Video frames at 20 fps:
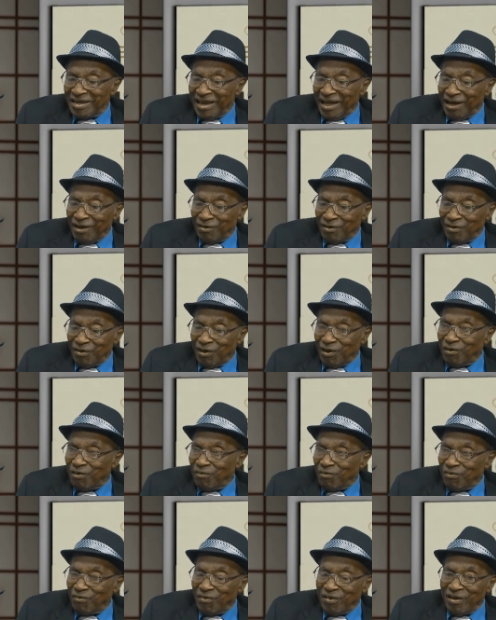
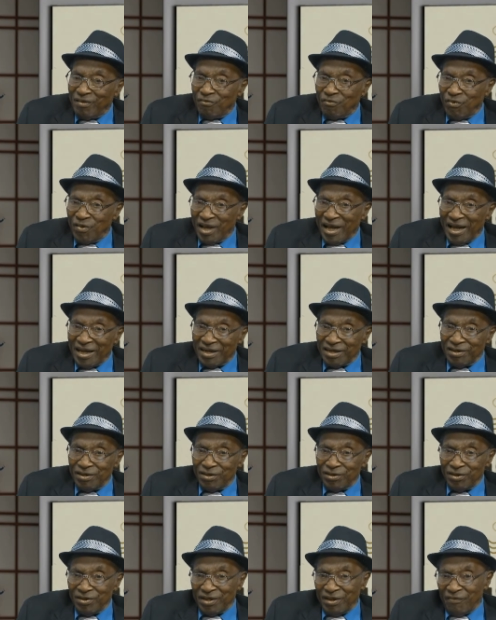now. We got a
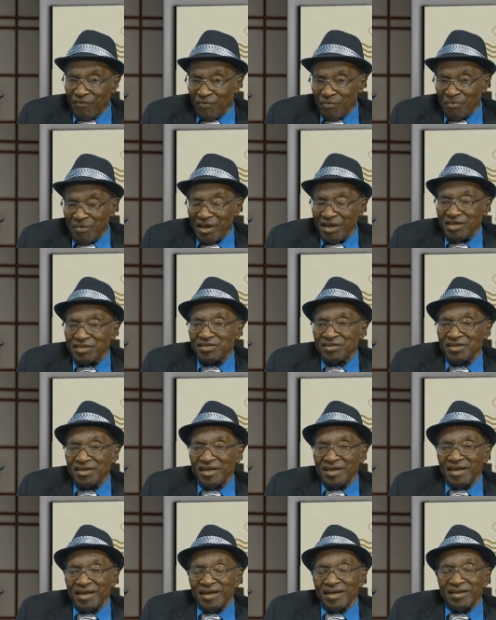little information,
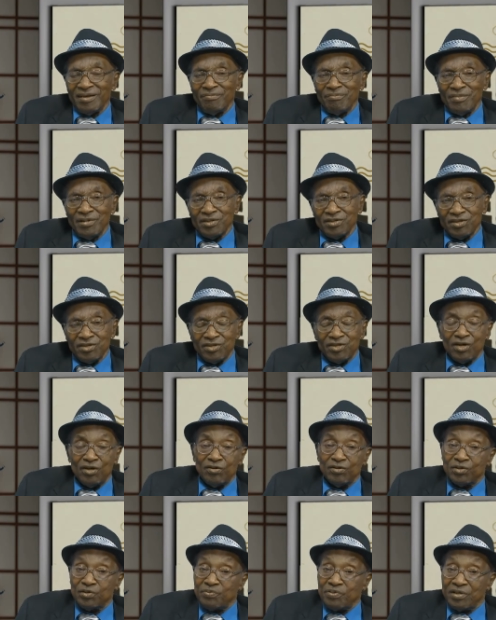and Mr.
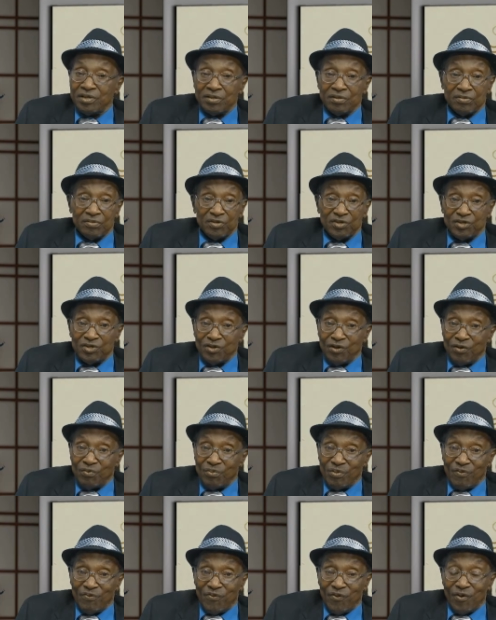Jones has been on the show
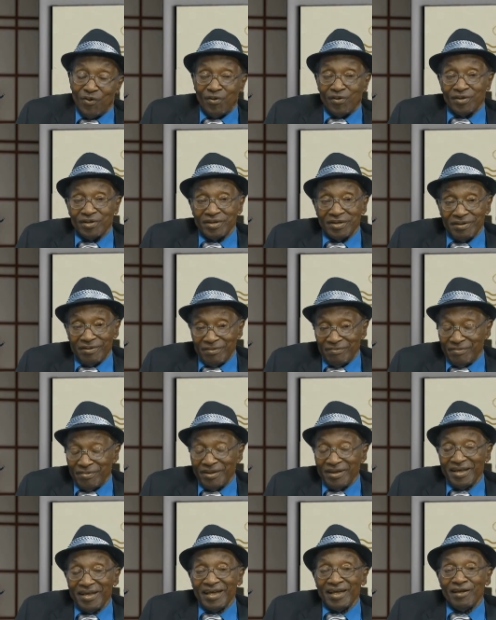before.
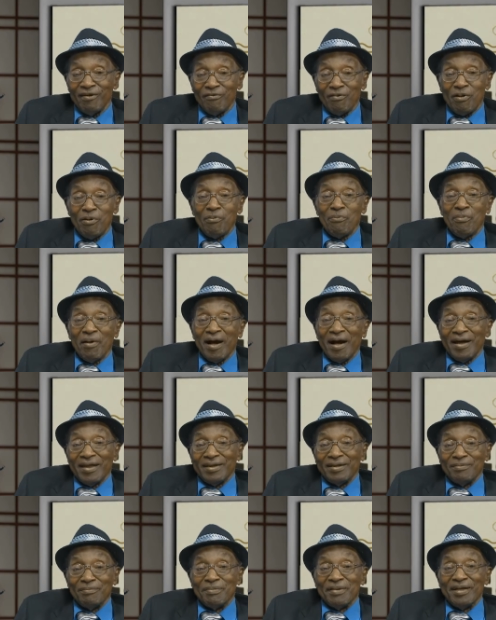He
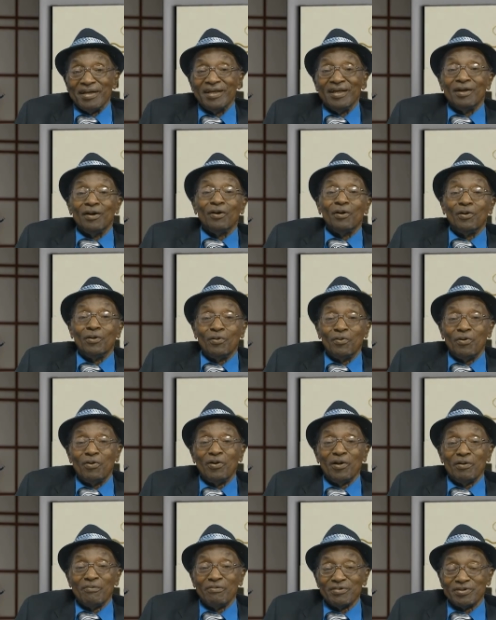reminded me who
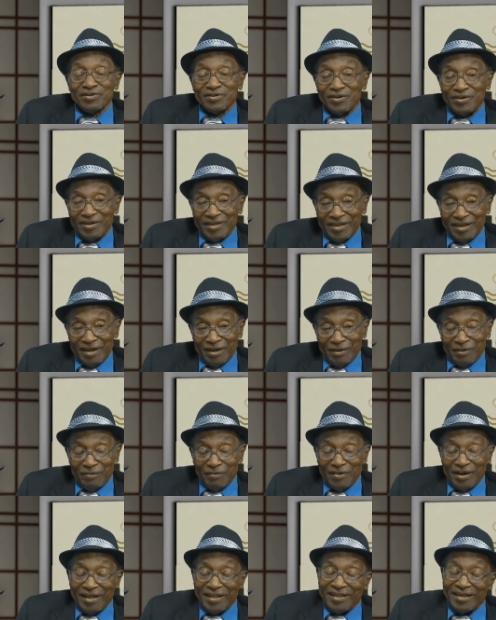he was on here
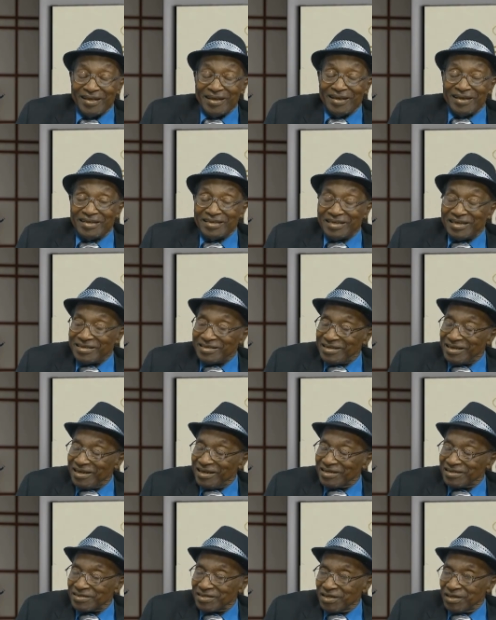with. Tell
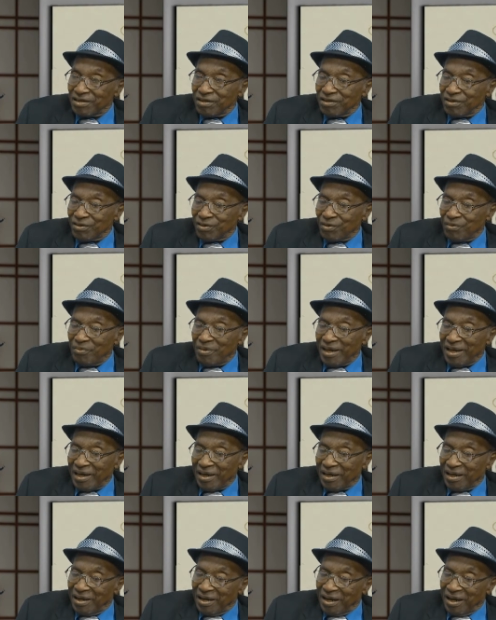us a little bit
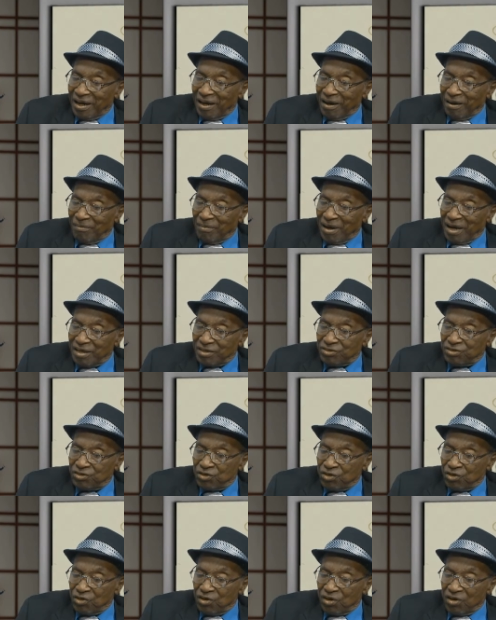about
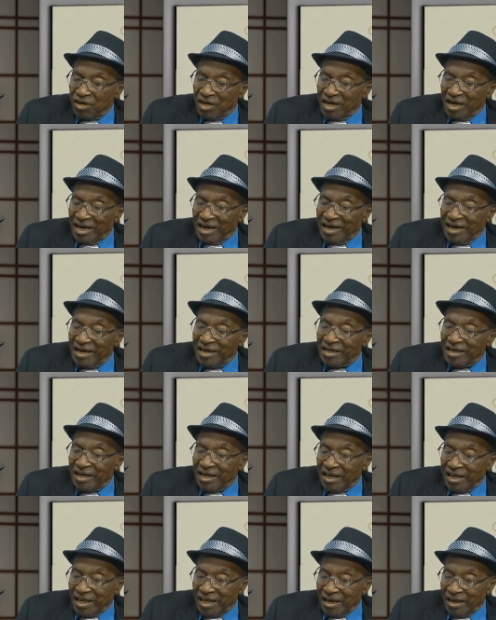your
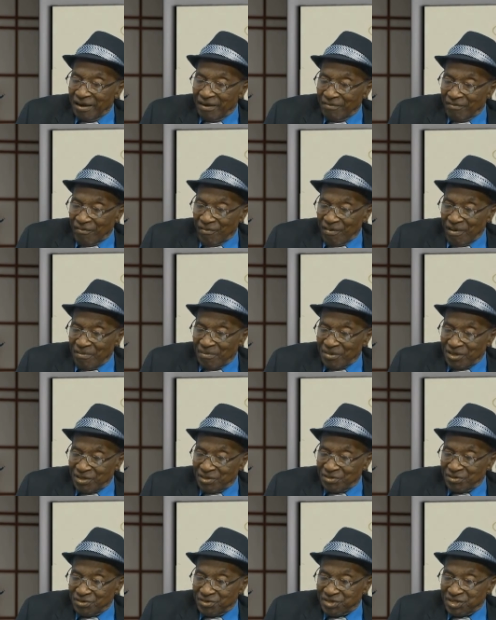hunting
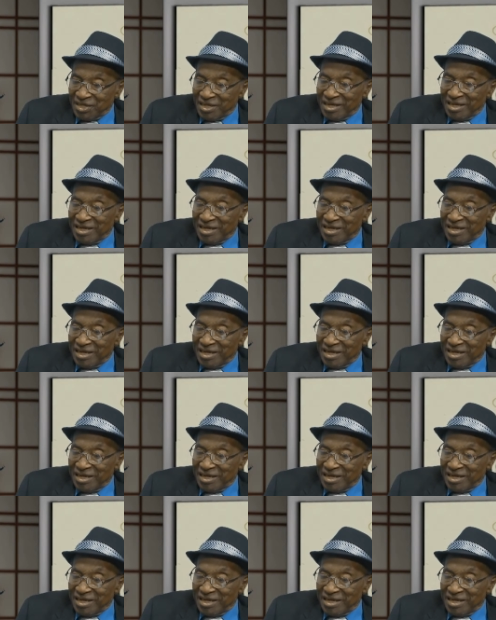criminals